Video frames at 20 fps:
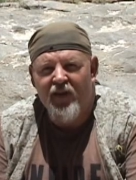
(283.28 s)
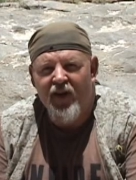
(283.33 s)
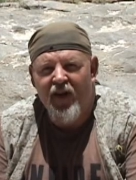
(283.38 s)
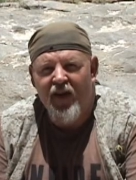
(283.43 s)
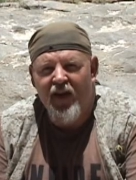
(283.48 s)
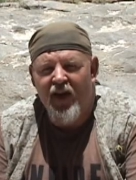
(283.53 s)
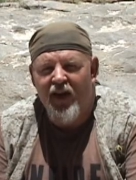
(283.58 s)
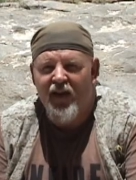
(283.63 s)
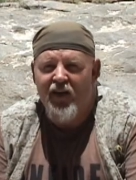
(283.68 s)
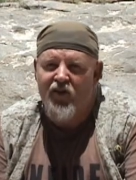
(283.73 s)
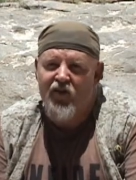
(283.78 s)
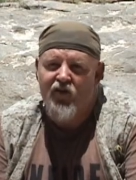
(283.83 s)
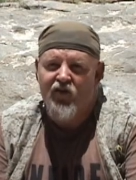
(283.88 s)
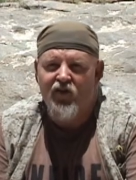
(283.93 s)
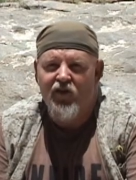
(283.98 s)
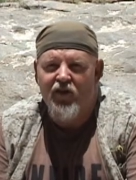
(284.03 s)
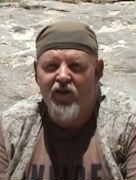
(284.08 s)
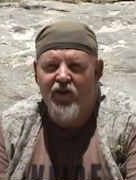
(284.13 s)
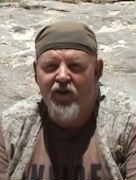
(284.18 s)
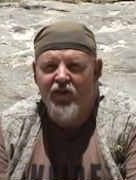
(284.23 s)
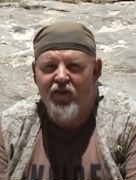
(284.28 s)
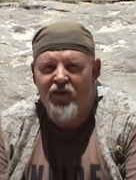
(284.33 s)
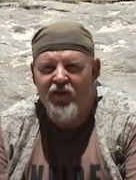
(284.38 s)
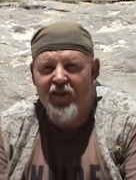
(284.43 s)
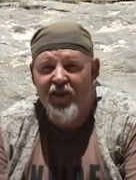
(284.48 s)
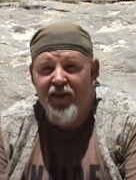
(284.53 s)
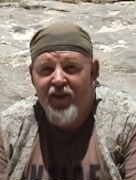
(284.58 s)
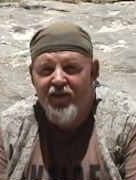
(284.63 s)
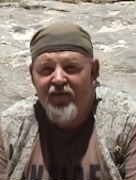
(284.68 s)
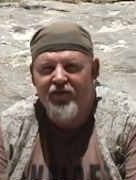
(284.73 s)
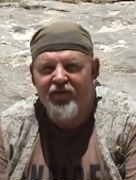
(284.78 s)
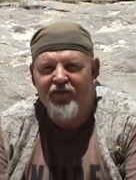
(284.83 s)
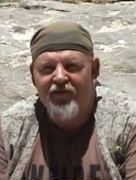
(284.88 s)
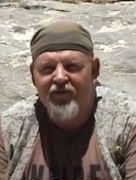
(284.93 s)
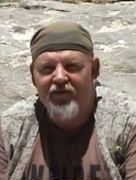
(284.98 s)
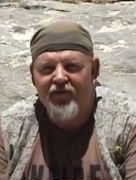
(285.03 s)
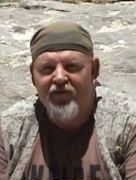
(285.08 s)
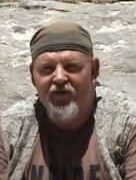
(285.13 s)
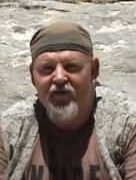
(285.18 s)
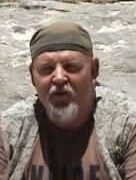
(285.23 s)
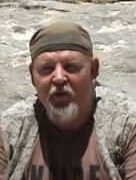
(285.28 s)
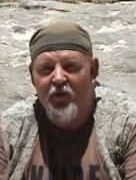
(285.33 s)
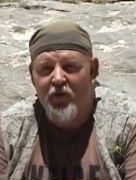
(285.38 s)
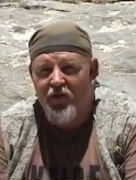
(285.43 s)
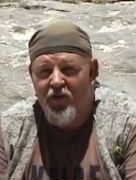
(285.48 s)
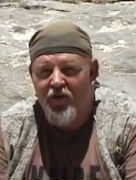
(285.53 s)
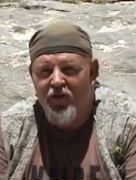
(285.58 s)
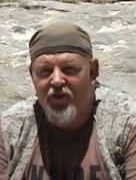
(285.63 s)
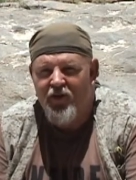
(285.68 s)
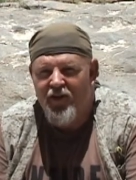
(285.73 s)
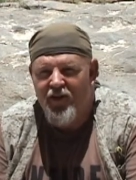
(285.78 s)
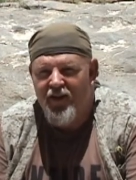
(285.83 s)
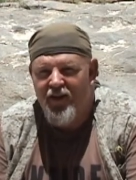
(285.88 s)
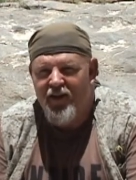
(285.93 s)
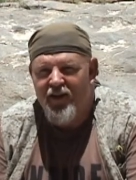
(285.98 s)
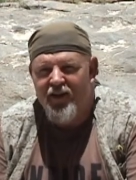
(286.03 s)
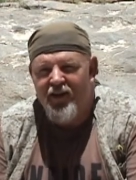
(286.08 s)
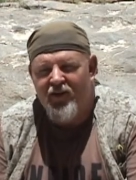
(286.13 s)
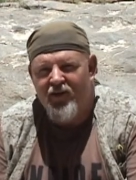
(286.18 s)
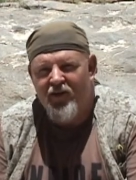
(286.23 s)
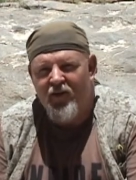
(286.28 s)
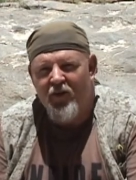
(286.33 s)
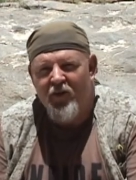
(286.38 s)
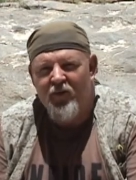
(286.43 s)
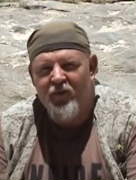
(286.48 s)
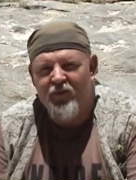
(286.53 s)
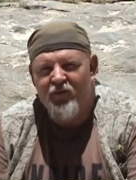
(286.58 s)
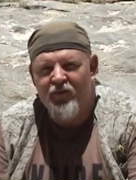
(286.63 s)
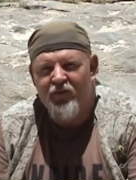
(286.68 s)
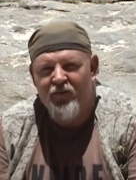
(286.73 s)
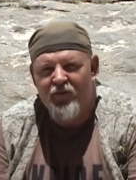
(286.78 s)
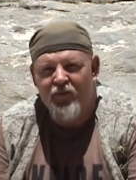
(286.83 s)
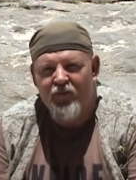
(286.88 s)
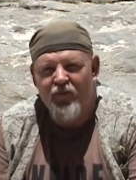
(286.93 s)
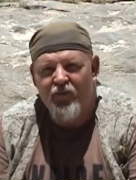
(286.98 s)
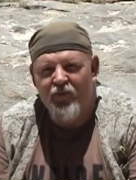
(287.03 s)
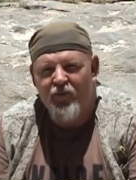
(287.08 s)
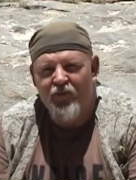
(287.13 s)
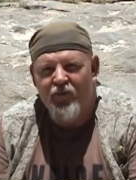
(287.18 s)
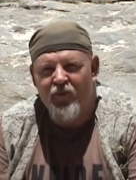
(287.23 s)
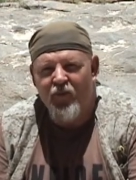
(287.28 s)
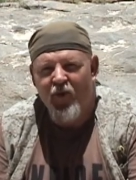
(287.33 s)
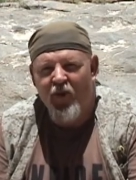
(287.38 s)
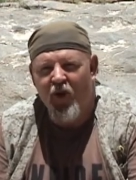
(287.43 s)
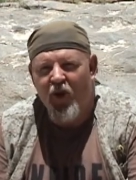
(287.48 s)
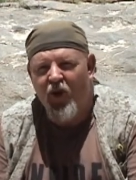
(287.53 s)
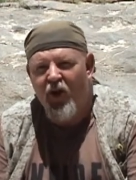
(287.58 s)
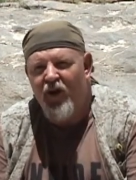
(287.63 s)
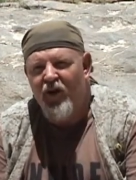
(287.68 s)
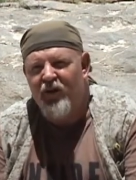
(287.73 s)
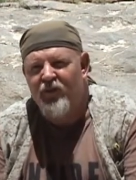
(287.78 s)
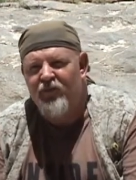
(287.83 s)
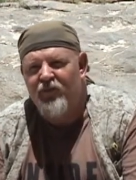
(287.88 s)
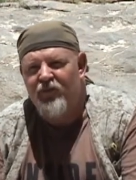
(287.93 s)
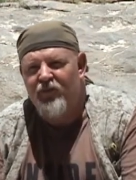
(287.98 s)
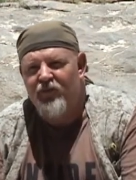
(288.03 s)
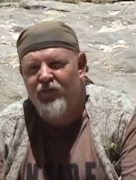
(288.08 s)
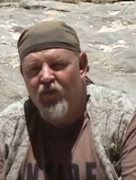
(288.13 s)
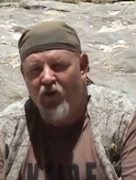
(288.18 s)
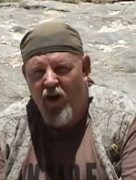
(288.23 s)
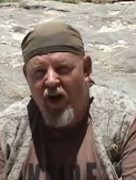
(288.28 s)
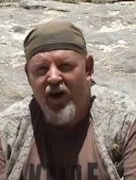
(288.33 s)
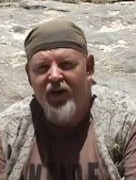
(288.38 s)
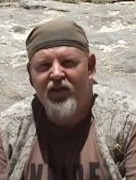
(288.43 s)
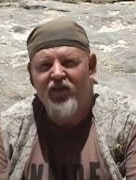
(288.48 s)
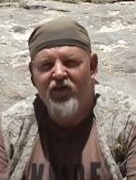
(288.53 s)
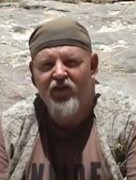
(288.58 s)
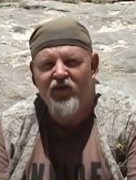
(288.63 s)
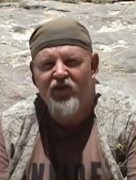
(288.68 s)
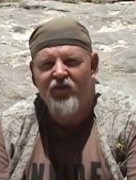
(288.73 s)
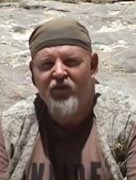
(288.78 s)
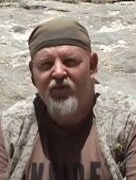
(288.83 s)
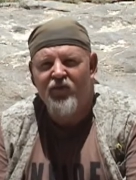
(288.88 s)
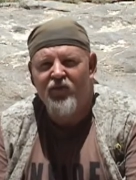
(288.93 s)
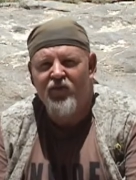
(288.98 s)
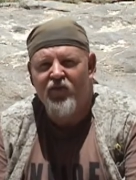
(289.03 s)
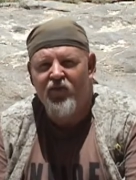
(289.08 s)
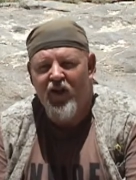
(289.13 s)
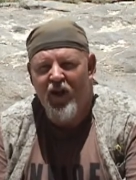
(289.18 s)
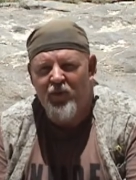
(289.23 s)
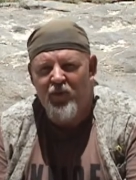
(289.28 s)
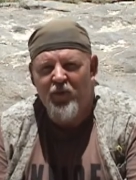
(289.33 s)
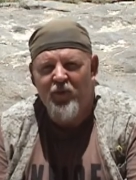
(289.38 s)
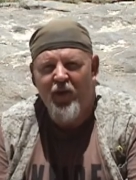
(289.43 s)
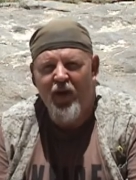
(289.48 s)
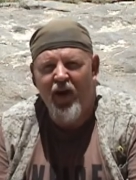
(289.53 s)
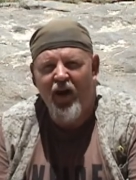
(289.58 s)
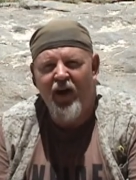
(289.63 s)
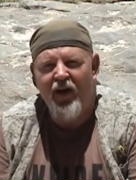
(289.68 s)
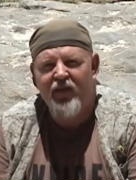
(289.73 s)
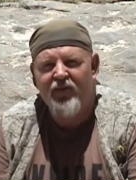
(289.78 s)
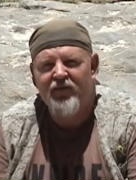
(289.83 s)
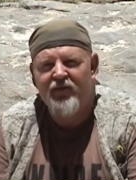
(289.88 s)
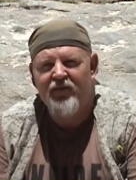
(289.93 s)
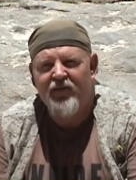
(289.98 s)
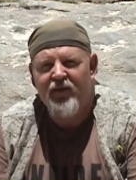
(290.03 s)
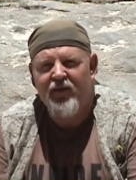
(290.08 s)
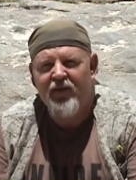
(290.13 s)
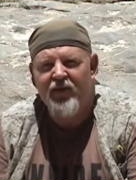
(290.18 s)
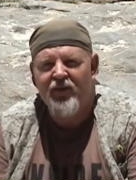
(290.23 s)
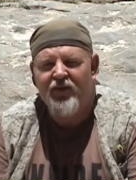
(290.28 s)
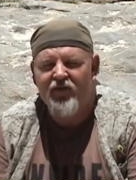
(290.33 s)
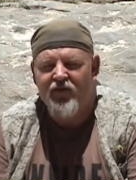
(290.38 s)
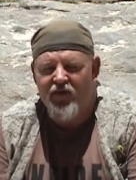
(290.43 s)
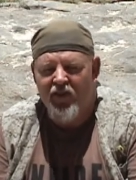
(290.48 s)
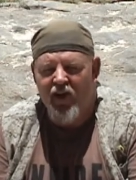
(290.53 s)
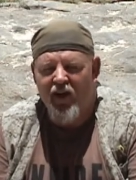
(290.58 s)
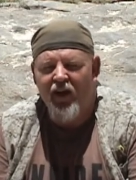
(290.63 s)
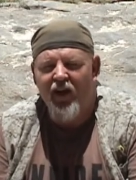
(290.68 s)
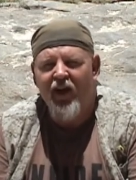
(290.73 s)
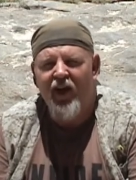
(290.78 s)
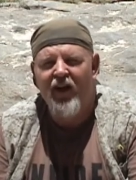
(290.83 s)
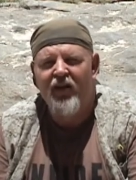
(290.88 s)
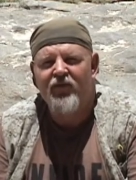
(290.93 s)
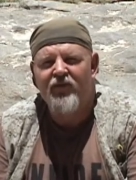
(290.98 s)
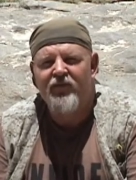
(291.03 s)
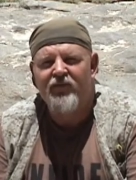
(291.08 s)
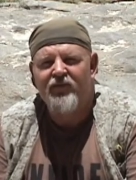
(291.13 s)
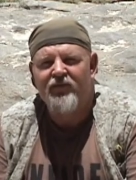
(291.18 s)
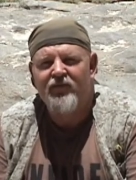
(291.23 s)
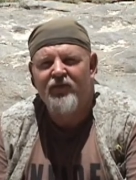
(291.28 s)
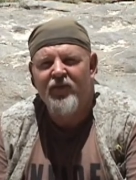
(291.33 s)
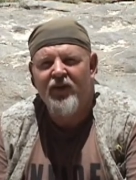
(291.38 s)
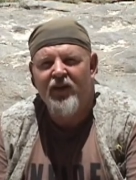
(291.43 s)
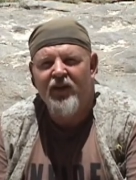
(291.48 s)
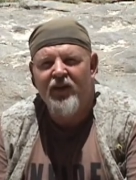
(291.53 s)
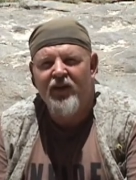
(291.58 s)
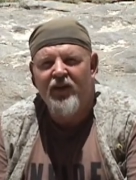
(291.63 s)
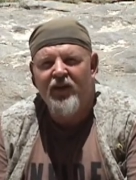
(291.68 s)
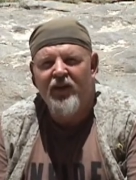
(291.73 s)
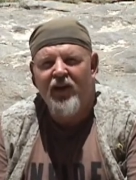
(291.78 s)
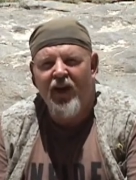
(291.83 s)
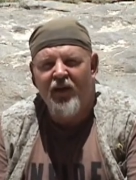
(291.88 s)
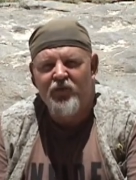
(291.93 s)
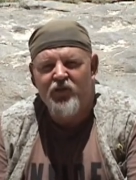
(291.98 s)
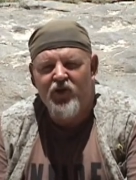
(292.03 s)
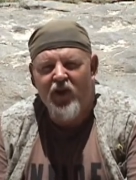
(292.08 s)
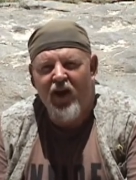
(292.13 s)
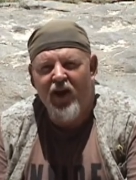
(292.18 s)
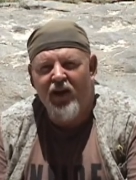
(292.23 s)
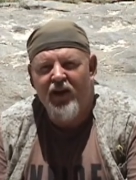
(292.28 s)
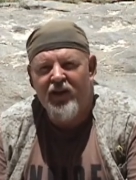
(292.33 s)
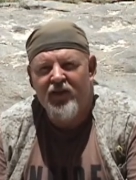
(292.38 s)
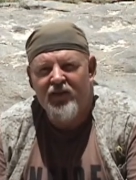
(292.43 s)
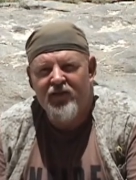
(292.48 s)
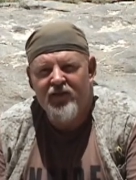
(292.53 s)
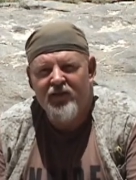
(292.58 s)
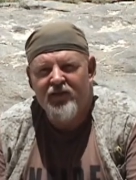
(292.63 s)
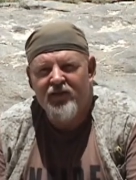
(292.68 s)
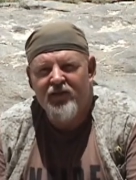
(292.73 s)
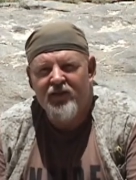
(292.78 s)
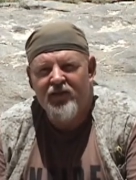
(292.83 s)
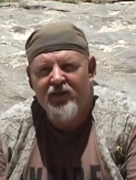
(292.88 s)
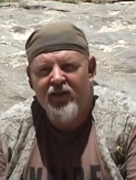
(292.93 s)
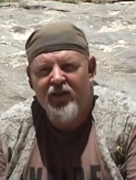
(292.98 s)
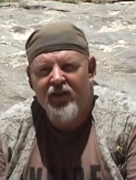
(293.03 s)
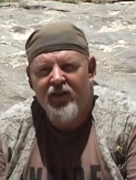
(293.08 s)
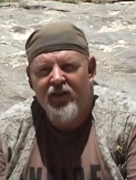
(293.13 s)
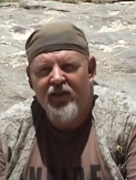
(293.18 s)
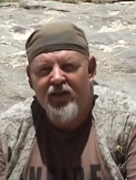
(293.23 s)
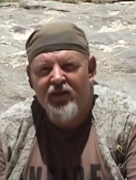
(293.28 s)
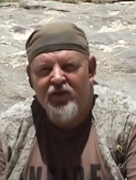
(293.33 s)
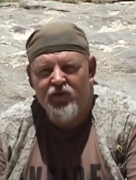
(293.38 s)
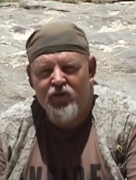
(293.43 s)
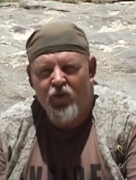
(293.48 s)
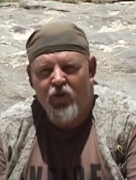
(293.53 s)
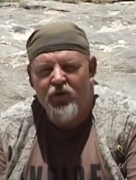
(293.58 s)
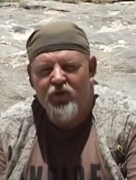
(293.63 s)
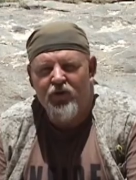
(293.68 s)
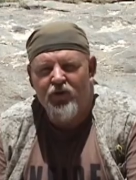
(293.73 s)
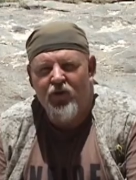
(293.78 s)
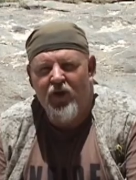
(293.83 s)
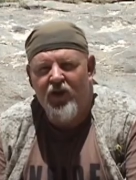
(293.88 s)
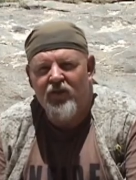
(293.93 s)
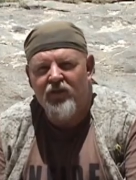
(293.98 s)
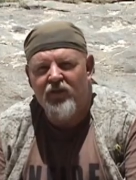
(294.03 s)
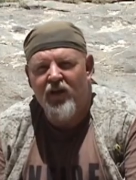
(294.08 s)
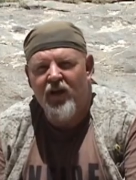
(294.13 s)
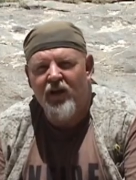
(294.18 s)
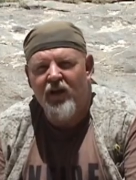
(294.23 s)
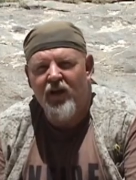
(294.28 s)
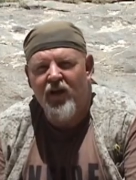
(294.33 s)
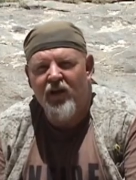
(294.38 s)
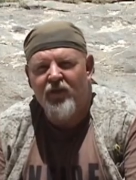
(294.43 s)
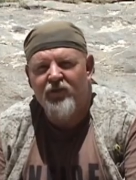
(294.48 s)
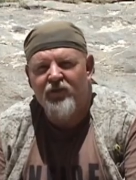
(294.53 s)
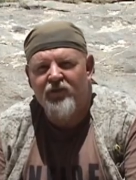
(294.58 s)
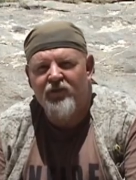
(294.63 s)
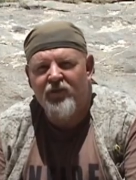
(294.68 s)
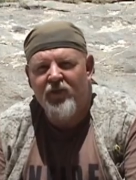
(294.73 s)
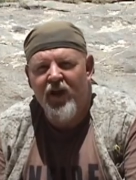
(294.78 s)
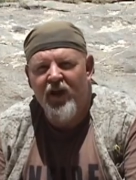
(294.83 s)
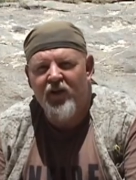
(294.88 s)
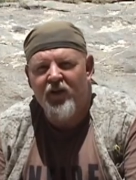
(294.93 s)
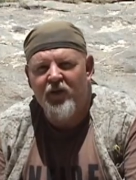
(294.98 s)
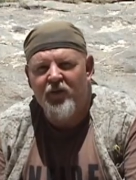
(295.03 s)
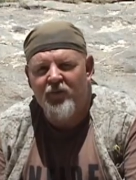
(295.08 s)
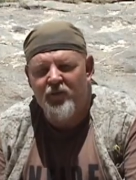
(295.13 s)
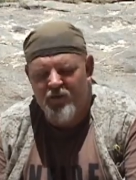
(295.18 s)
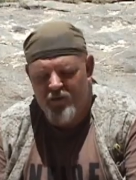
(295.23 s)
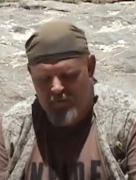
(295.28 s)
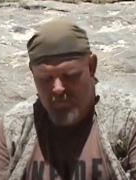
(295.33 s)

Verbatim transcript: I got to get used to the heat, and so will you. So learn, practice, stay prepared, stay alive. I'm Charlie, swordofsurvival.com. Thank you.